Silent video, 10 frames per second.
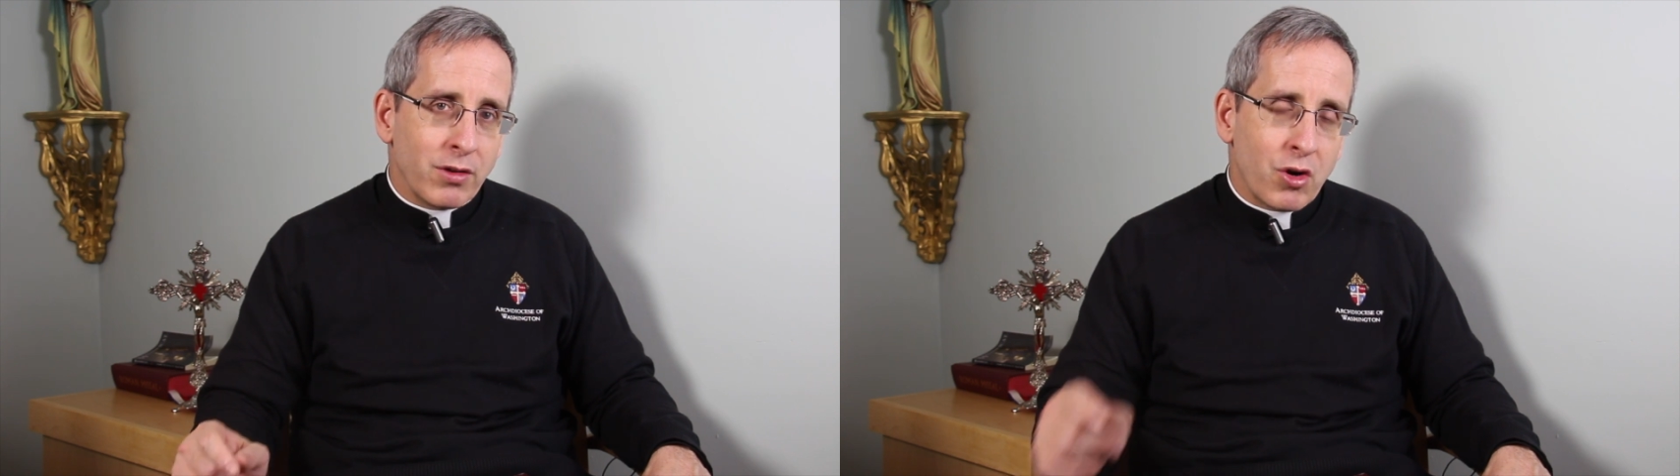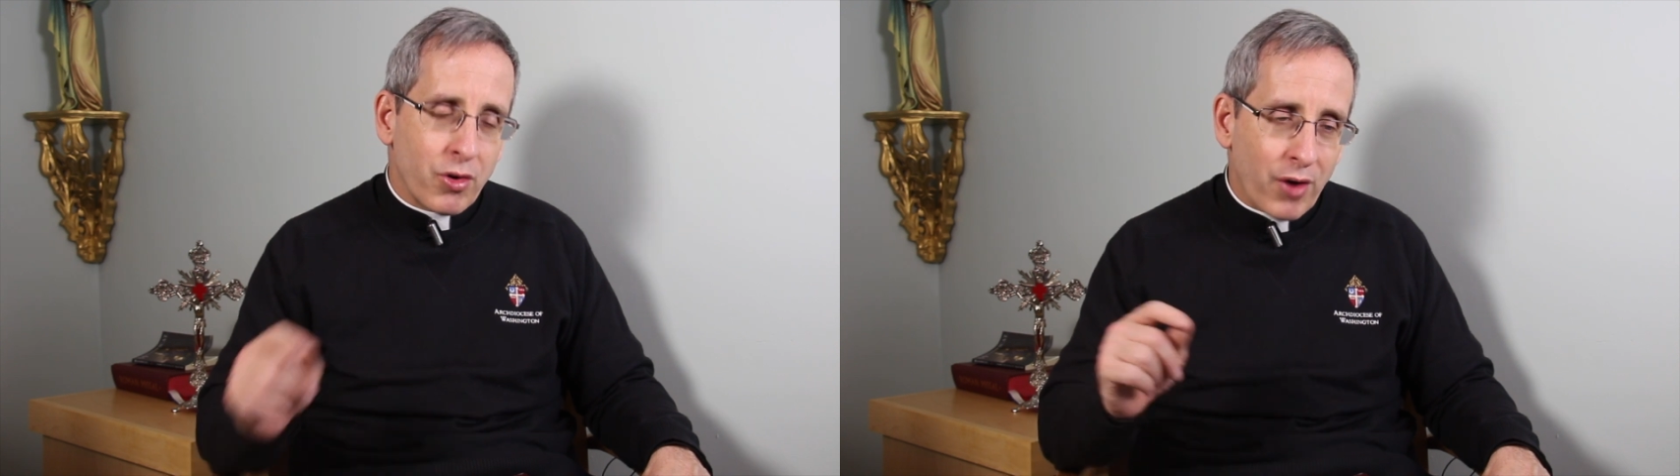
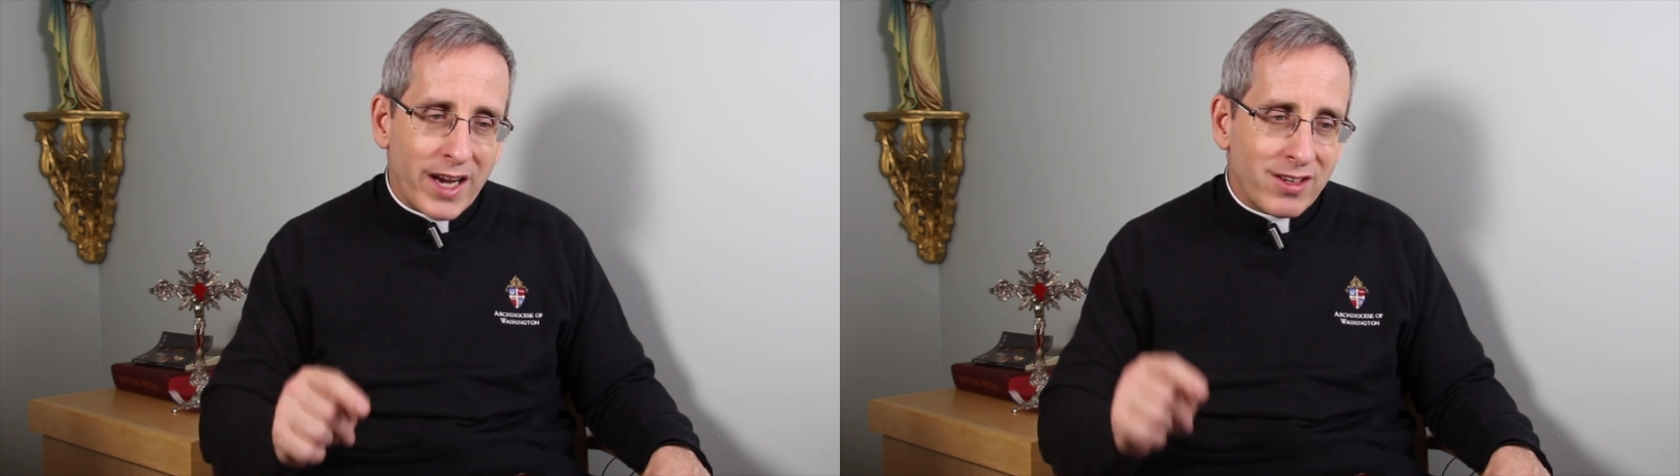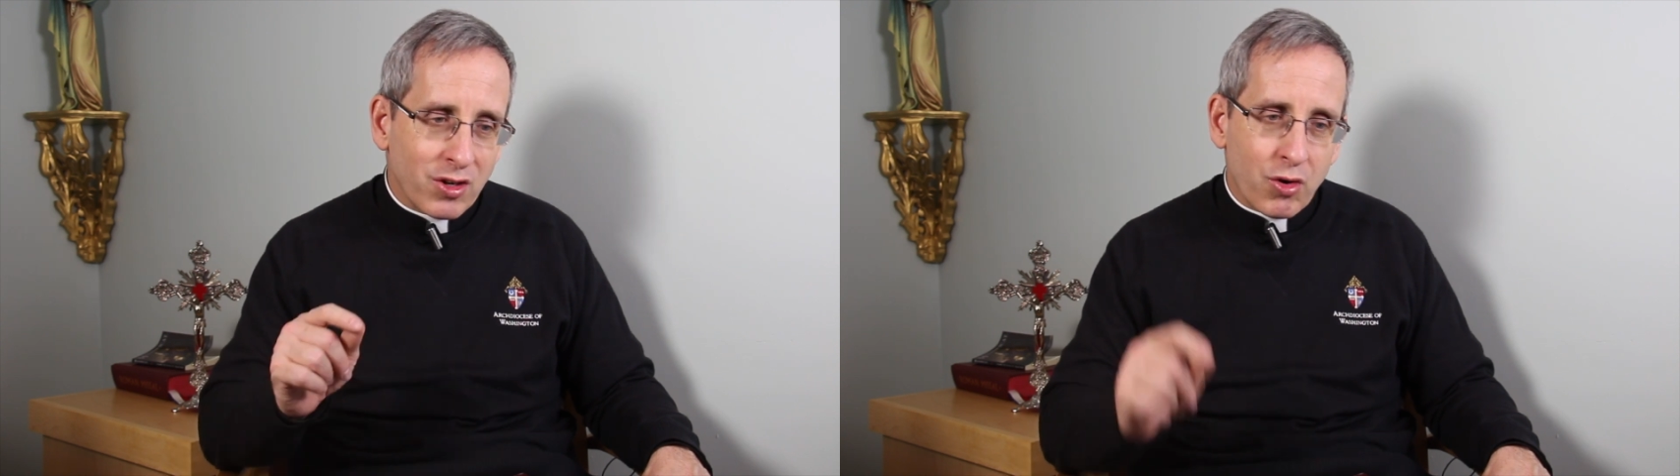
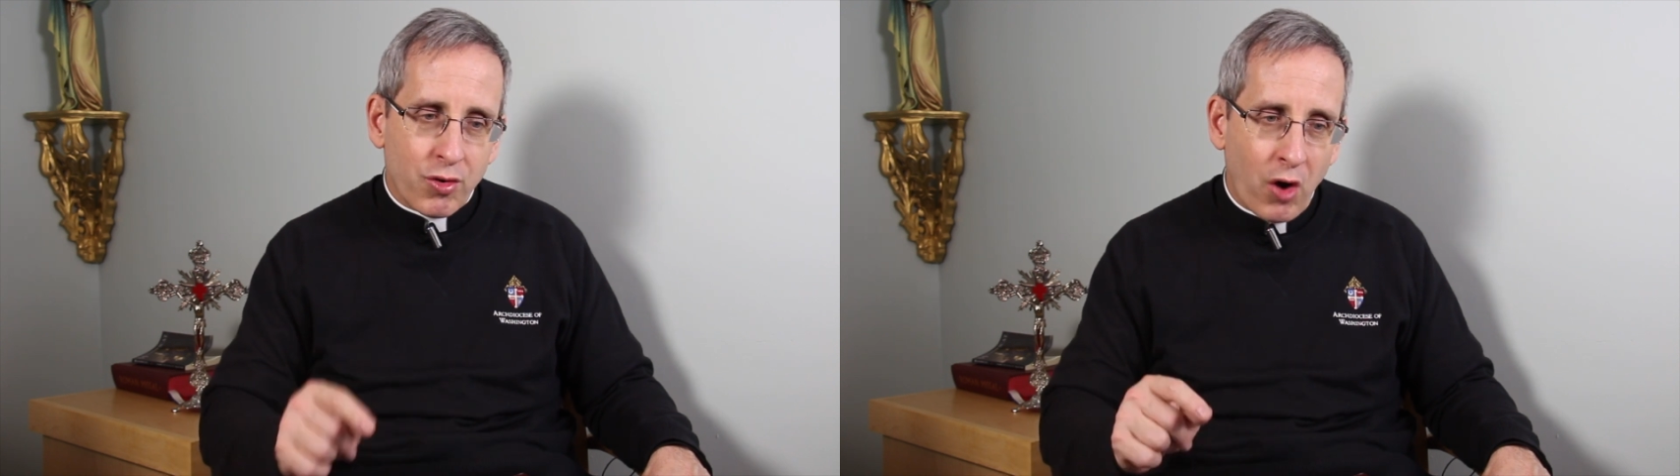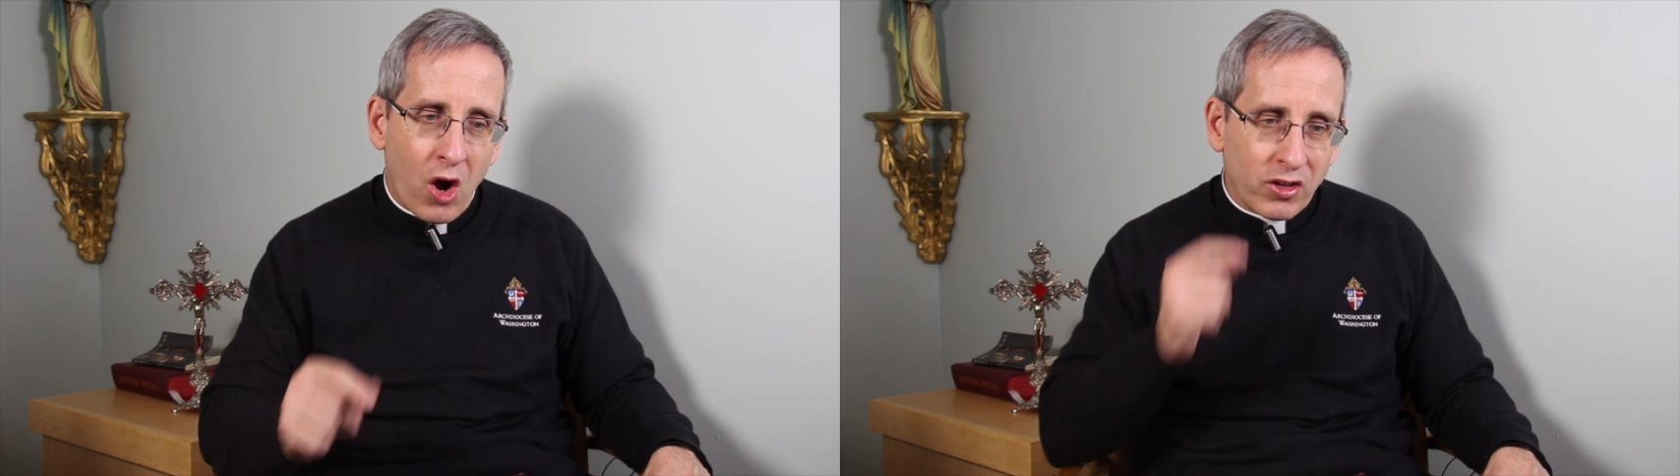Christ's
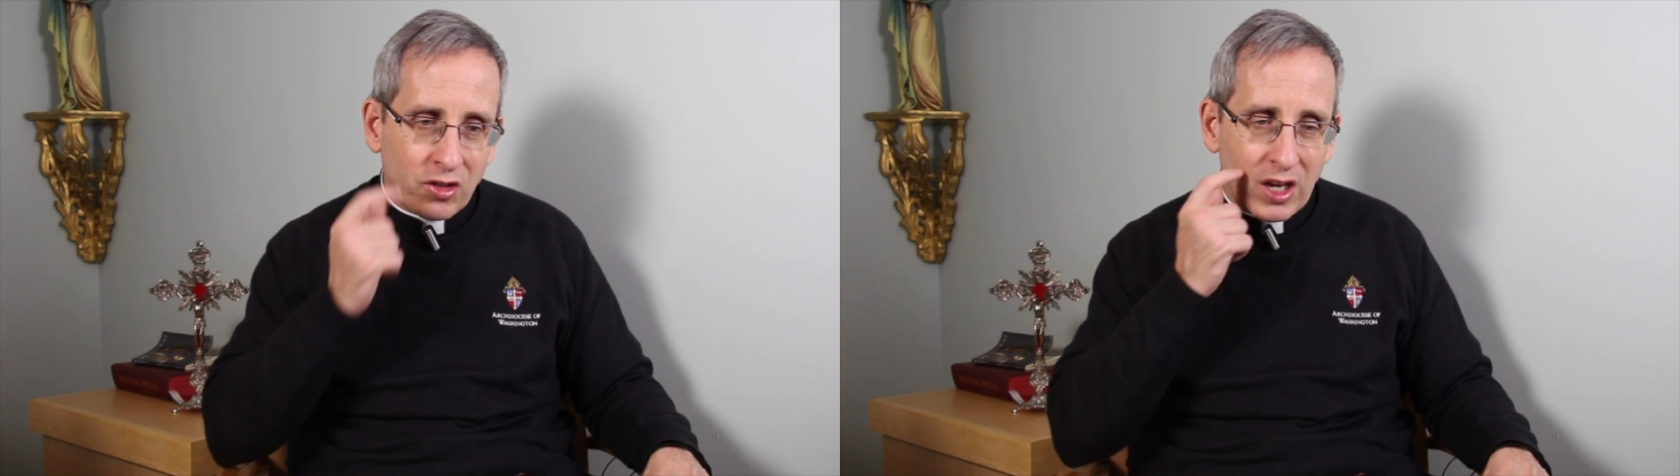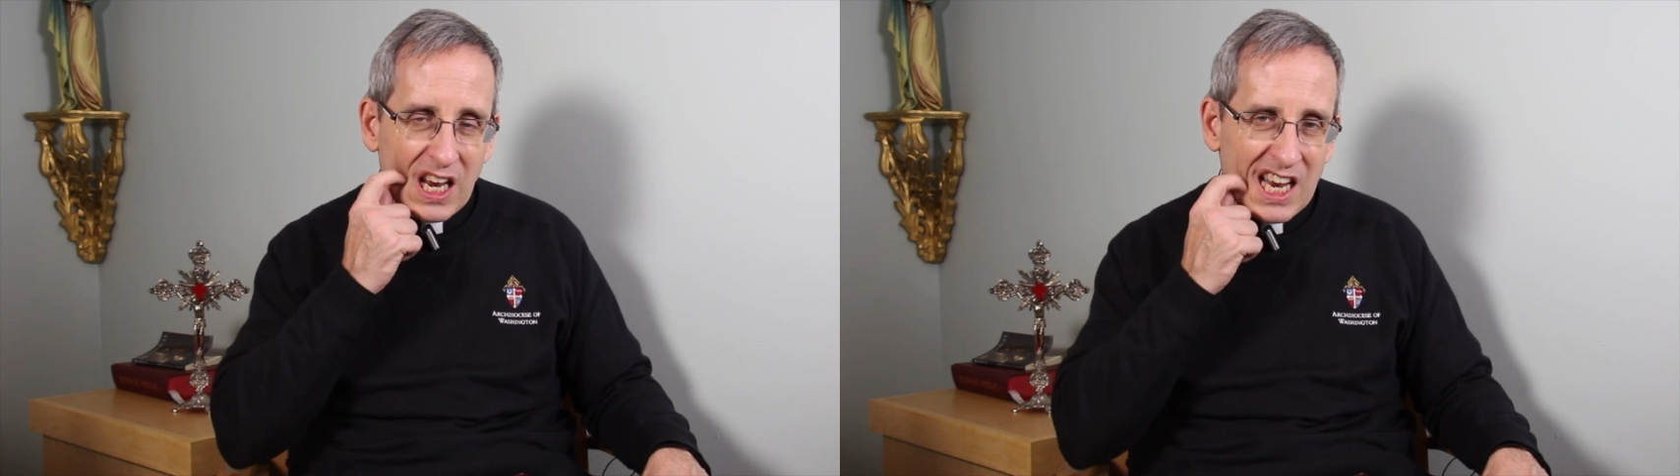cross